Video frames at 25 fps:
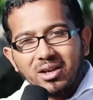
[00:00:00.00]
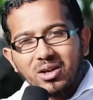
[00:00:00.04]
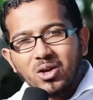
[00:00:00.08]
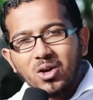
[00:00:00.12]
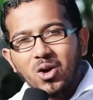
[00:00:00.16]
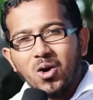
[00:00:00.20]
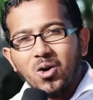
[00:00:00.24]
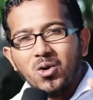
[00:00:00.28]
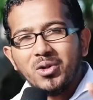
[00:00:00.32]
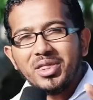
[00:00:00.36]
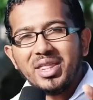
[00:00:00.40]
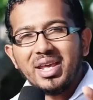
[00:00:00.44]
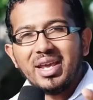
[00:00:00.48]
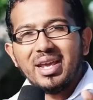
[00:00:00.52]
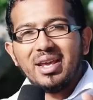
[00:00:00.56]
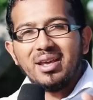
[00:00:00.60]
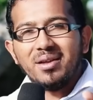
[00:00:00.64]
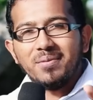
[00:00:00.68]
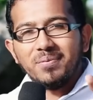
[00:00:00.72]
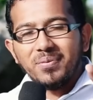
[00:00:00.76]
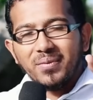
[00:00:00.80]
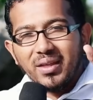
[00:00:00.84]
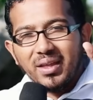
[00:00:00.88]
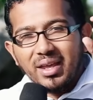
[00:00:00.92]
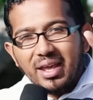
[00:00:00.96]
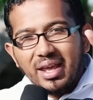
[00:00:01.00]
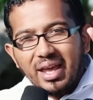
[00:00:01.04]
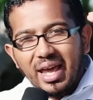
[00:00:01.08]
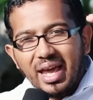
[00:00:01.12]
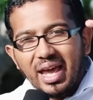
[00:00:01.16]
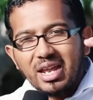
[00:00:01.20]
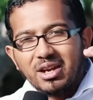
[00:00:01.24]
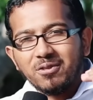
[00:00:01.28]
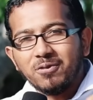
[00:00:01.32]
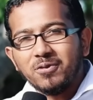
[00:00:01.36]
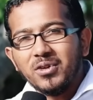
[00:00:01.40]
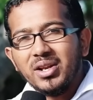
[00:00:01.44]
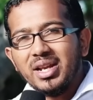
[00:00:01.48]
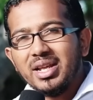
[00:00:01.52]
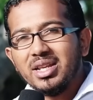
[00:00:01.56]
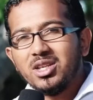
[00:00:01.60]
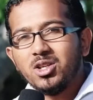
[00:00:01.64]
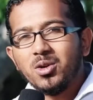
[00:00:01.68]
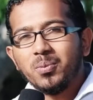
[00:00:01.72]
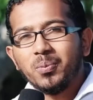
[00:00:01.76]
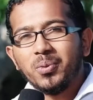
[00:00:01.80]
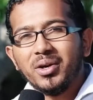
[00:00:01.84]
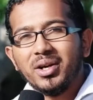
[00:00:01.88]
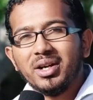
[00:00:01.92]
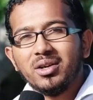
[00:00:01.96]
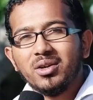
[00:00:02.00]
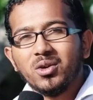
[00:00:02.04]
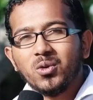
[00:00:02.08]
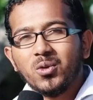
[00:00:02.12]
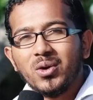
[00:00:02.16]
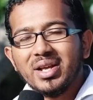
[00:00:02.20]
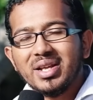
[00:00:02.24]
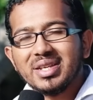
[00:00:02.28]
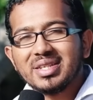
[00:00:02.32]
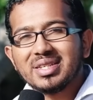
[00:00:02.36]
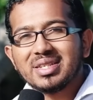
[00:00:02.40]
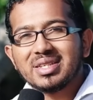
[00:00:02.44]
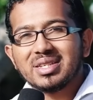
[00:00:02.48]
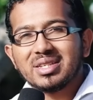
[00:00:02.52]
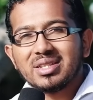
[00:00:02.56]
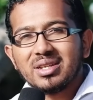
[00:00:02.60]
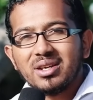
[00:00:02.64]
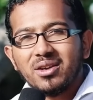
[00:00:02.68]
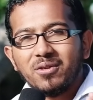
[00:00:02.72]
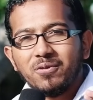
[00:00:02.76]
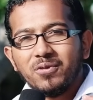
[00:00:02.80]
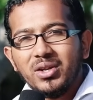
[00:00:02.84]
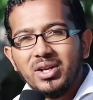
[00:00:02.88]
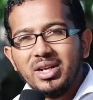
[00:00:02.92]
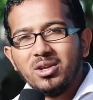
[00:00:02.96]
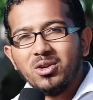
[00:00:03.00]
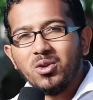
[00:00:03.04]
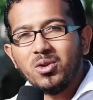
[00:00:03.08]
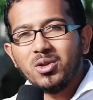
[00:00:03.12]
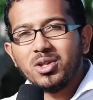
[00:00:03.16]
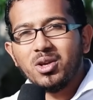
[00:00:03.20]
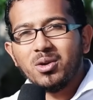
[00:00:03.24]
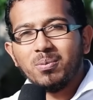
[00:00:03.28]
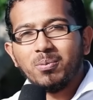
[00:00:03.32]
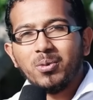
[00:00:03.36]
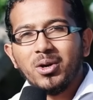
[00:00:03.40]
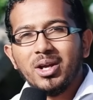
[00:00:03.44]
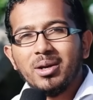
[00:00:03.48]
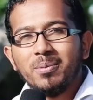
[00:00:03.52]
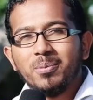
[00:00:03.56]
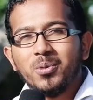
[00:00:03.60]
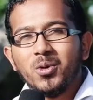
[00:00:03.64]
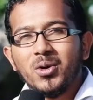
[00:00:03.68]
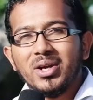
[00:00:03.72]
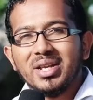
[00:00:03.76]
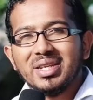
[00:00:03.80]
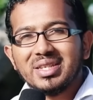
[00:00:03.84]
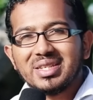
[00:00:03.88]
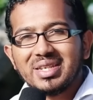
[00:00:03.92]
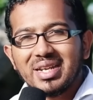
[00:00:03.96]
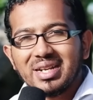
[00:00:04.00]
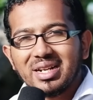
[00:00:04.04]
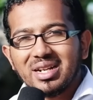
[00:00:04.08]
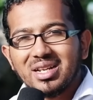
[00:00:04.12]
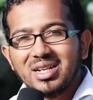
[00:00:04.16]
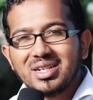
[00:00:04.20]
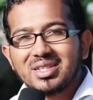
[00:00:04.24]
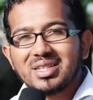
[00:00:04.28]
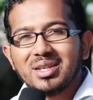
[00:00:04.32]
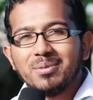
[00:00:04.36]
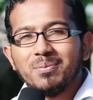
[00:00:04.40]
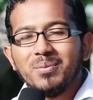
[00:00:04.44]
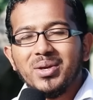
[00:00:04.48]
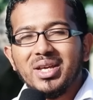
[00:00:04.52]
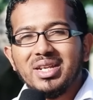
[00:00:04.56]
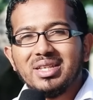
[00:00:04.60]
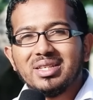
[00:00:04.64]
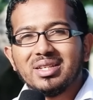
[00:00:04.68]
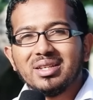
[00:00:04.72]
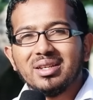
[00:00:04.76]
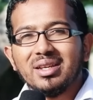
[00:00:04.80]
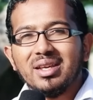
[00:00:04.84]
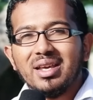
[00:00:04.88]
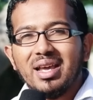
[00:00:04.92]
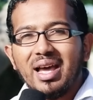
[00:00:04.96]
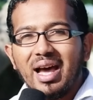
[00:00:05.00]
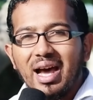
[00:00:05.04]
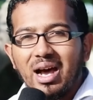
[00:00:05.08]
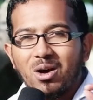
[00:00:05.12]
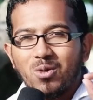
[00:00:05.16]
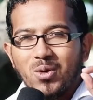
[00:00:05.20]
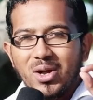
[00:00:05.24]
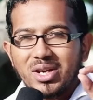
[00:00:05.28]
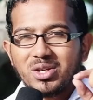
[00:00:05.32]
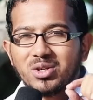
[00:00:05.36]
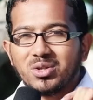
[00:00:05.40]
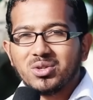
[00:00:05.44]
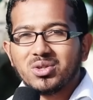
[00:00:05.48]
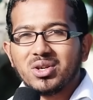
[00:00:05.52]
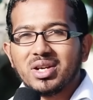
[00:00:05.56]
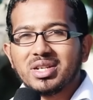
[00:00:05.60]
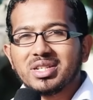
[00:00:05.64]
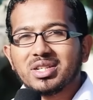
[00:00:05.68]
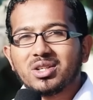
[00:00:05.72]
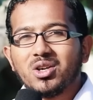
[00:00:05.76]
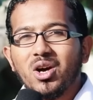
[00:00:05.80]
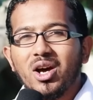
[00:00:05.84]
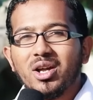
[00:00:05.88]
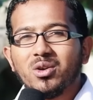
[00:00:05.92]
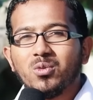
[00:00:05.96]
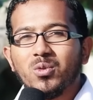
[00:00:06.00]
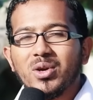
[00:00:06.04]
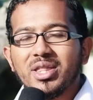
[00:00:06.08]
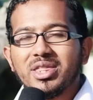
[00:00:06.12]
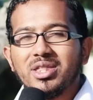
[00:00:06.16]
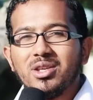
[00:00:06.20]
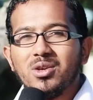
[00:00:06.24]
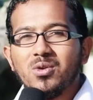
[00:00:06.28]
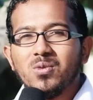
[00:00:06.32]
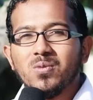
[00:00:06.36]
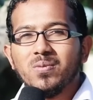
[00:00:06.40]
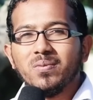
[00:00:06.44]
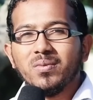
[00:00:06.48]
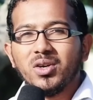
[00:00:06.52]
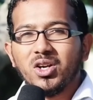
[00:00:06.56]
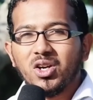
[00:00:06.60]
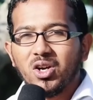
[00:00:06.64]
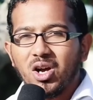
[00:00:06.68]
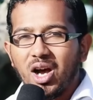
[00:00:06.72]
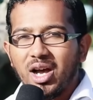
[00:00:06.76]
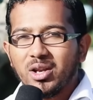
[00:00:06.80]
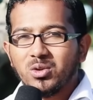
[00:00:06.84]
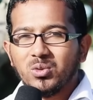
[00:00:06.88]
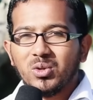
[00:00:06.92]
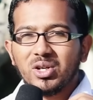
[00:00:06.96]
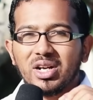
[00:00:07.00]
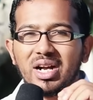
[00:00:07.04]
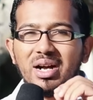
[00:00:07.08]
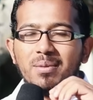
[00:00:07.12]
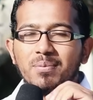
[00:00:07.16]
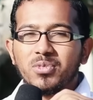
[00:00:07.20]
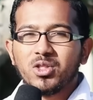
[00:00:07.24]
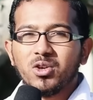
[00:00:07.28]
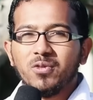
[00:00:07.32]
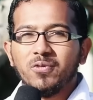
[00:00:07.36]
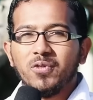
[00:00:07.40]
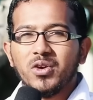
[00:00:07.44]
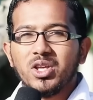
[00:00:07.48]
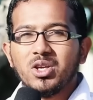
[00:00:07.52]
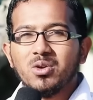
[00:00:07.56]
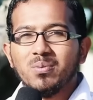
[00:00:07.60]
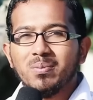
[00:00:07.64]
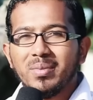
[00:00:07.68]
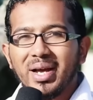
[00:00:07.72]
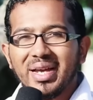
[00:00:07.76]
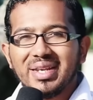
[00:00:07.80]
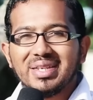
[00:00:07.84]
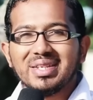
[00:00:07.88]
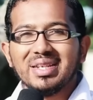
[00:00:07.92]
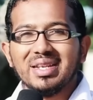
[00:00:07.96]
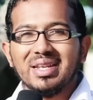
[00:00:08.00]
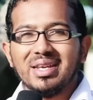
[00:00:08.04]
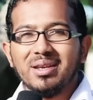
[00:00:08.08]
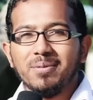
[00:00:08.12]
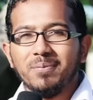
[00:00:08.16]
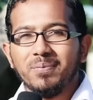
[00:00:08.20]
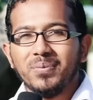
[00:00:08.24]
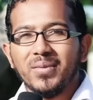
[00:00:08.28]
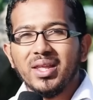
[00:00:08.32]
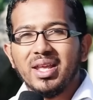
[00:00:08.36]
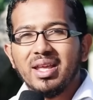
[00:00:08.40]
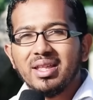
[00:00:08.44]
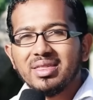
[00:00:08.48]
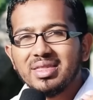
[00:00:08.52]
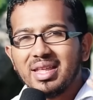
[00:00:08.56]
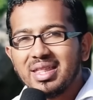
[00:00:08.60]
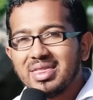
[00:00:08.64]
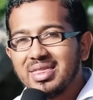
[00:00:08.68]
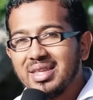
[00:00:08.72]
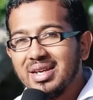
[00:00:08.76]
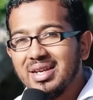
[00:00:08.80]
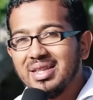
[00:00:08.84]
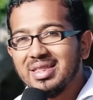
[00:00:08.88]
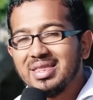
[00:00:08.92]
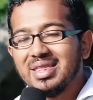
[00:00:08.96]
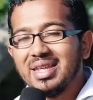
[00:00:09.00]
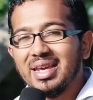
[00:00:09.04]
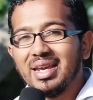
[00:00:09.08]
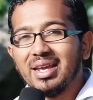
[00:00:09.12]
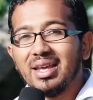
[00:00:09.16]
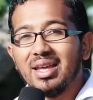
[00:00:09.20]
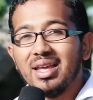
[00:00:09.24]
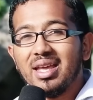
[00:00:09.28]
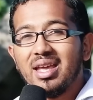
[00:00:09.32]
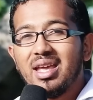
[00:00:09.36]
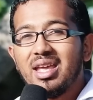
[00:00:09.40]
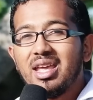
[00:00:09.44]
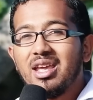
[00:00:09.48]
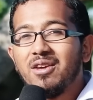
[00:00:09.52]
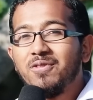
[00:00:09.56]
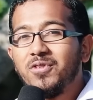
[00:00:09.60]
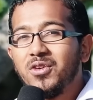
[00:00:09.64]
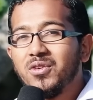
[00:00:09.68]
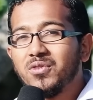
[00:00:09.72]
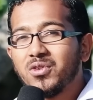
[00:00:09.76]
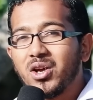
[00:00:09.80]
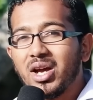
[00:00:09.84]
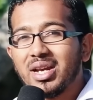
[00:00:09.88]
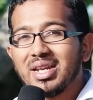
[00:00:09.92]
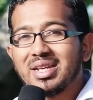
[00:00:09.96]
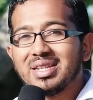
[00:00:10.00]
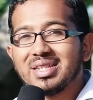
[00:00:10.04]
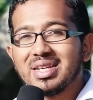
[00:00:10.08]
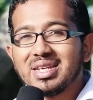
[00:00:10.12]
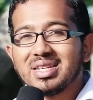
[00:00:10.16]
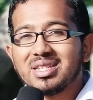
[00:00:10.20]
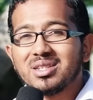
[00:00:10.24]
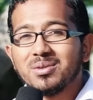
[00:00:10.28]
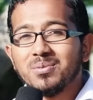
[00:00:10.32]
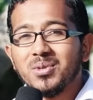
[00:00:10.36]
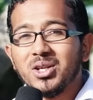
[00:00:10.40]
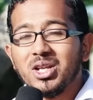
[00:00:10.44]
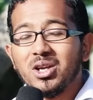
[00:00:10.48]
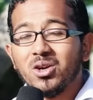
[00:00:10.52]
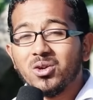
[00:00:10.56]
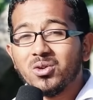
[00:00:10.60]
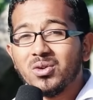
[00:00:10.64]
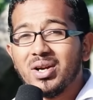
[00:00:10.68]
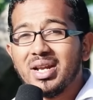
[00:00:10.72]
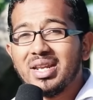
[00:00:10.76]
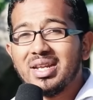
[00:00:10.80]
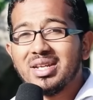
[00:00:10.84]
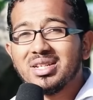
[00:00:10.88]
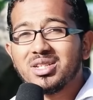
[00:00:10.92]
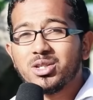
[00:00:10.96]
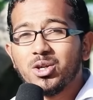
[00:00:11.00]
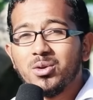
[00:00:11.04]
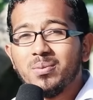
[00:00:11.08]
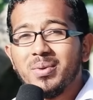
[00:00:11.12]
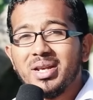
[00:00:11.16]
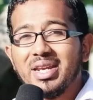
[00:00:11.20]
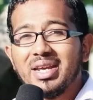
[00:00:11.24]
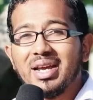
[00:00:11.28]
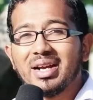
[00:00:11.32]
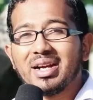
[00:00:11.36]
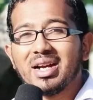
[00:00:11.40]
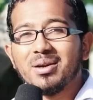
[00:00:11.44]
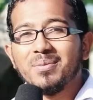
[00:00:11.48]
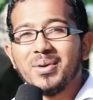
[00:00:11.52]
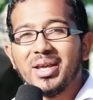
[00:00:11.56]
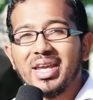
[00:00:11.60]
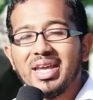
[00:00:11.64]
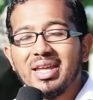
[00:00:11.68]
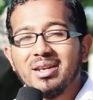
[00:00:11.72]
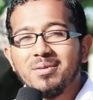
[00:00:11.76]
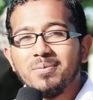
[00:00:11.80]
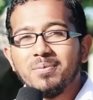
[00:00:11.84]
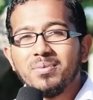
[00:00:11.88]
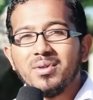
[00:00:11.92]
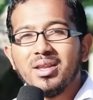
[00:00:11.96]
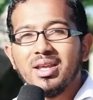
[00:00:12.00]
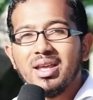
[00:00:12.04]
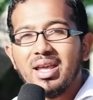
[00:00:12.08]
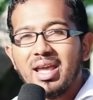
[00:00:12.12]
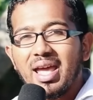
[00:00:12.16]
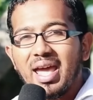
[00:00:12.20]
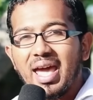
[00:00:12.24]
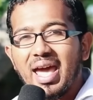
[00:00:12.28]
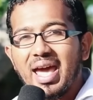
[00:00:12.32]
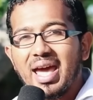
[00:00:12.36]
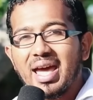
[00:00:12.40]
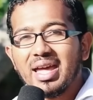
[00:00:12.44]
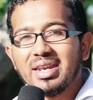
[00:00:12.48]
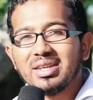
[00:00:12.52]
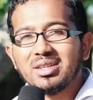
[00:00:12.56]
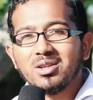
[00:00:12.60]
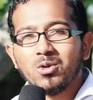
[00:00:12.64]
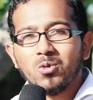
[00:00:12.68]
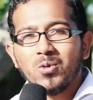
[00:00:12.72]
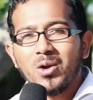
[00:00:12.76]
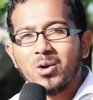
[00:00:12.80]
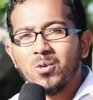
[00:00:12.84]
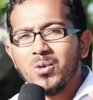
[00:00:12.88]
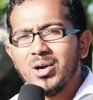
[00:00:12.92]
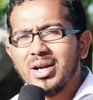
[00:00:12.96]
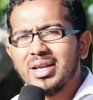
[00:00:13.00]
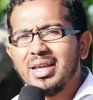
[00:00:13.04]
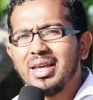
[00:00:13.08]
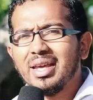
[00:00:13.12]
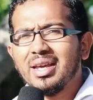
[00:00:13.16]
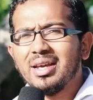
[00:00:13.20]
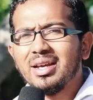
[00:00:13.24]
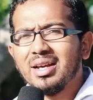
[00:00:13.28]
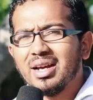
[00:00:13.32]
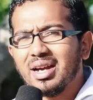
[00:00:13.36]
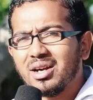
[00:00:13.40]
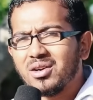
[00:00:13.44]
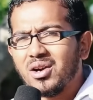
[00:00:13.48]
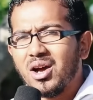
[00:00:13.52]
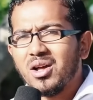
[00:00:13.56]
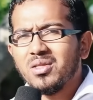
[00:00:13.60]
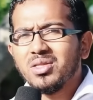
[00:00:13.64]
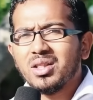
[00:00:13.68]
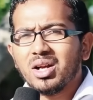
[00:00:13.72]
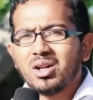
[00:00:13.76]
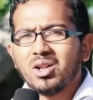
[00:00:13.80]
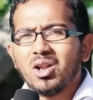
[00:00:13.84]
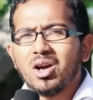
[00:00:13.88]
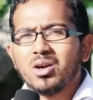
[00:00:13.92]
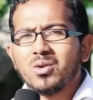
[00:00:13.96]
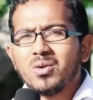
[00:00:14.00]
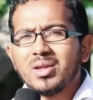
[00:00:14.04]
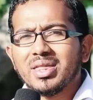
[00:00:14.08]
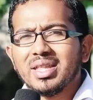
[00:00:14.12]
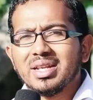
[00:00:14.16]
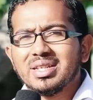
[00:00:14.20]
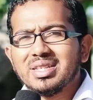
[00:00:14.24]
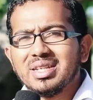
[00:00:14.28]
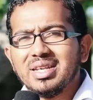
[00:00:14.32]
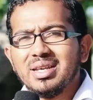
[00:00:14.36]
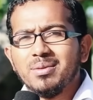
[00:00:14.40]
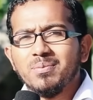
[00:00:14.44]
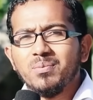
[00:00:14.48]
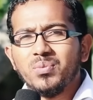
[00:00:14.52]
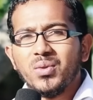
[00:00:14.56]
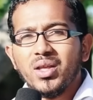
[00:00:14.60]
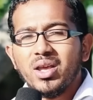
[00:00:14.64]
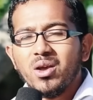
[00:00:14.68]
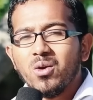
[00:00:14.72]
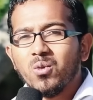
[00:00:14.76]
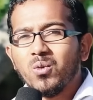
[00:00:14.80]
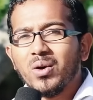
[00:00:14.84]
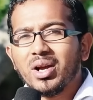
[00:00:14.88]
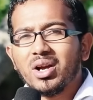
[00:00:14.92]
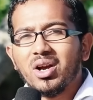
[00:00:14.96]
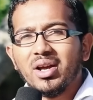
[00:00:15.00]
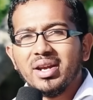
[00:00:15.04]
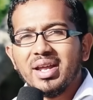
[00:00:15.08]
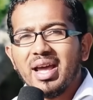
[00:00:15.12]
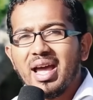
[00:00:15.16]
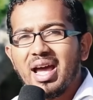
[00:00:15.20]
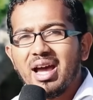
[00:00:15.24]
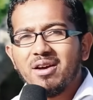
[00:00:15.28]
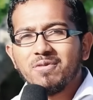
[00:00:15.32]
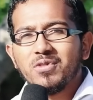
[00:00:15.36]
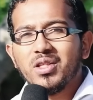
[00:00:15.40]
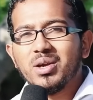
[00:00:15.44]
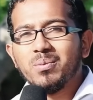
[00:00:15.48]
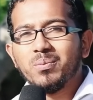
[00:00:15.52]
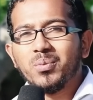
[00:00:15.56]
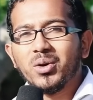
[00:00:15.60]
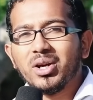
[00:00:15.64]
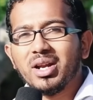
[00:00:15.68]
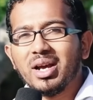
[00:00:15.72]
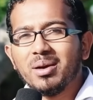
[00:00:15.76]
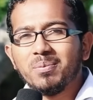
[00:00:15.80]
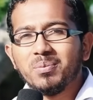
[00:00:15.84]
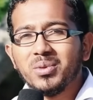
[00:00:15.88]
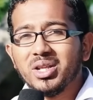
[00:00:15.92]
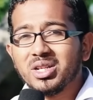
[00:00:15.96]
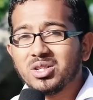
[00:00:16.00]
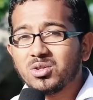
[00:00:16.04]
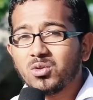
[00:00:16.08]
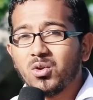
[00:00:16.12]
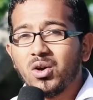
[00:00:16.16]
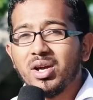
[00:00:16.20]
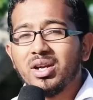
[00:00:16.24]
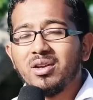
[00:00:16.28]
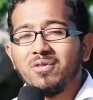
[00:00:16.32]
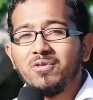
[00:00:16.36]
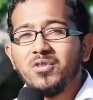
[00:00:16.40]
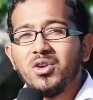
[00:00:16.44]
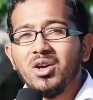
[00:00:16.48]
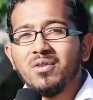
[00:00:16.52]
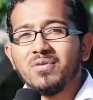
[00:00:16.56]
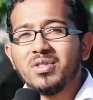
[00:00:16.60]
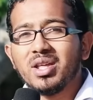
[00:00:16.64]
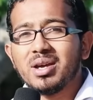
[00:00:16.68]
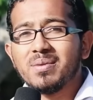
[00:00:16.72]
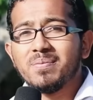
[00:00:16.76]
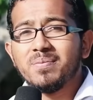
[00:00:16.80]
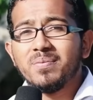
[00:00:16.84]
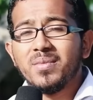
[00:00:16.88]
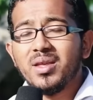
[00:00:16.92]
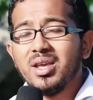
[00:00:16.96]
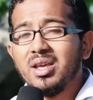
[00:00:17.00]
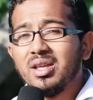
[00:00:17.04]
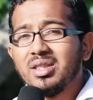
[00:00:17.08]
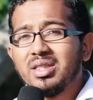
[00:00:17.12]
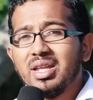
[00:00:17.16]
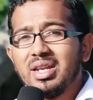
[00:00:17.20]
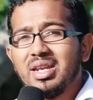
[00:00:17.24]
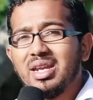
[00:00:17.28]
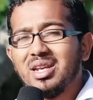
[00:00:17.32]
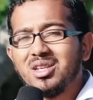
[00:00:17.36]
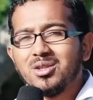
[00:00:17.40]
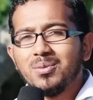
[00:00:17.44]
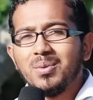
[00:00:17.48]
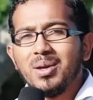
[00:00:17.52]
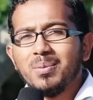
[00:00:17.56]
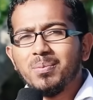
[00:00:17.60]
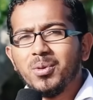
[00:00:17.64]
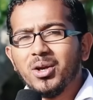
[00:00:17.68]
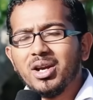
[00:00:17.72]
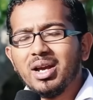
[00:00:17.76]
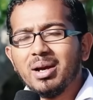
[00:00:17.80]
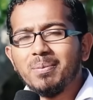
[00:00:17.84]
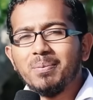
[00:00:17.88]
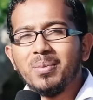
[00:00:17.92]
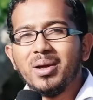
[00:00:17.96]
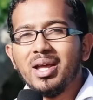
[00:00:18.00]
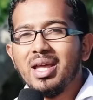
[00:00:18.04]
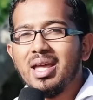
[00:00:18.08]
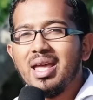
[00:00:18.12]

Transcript: Go there and fill in your prayer requests, fill in all your prayer points and click submit. I want to trust God with you. God will come through for you mightily. The third thing, if you've got a testimony already, so many are coming in and we're working around the clock with the team. We're going to have them put up. There's quite a few of them. They need to be put up.